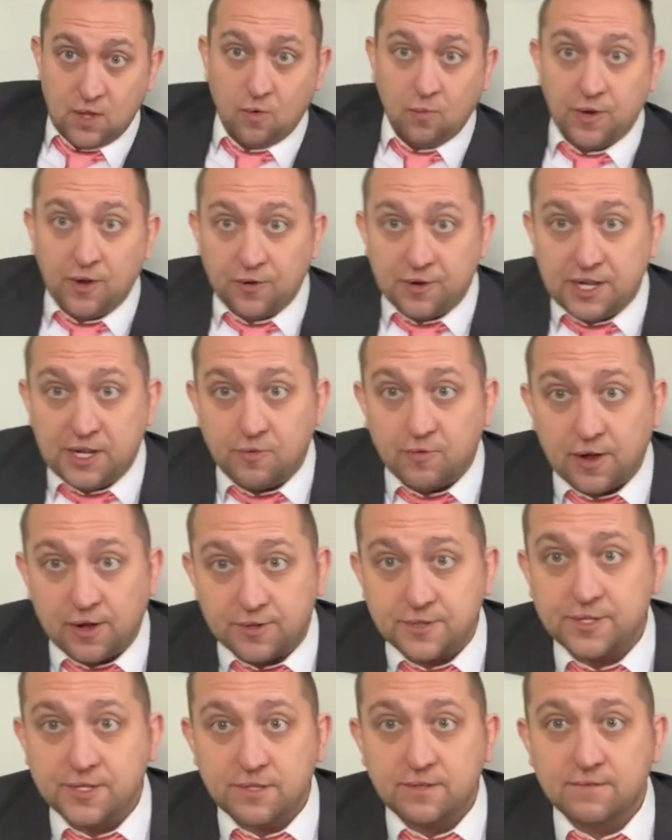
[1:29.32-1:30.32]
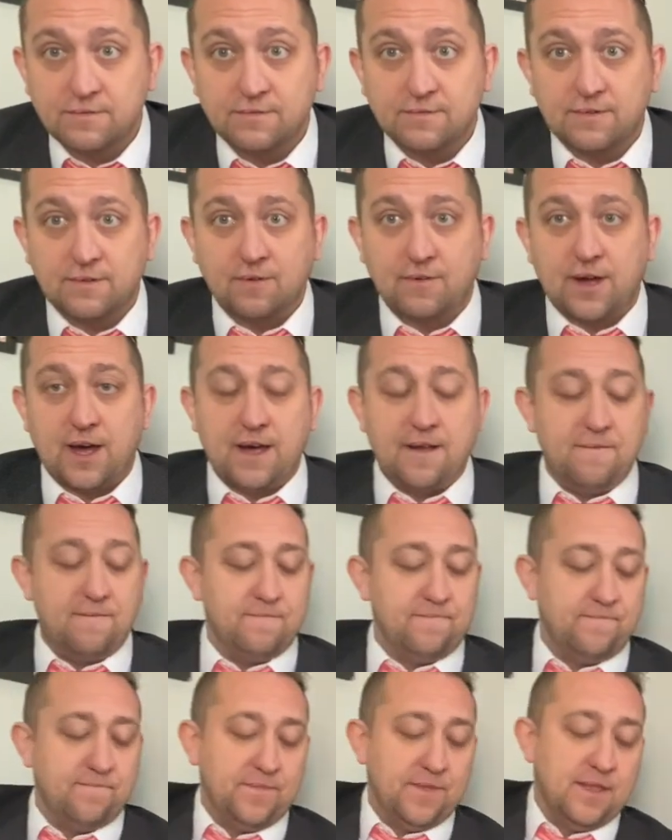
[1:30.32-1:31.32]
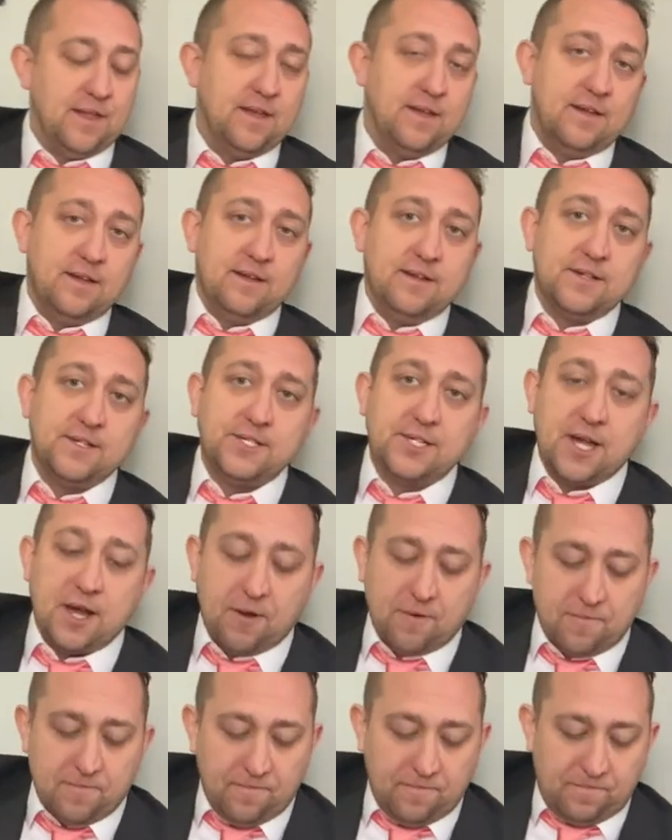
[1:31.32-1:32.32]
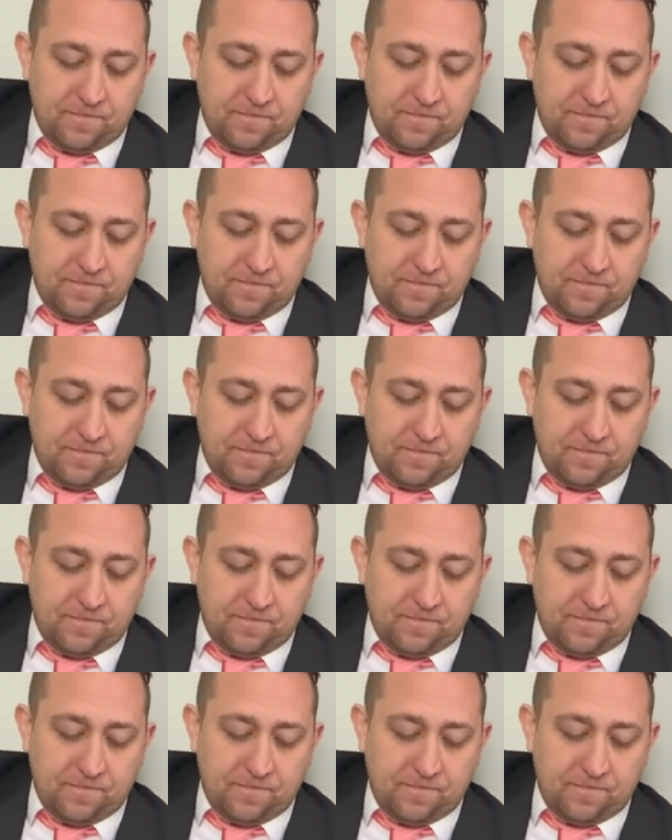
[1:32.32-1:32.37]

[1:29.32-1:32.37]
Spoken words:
we don't need roads. Okay? So,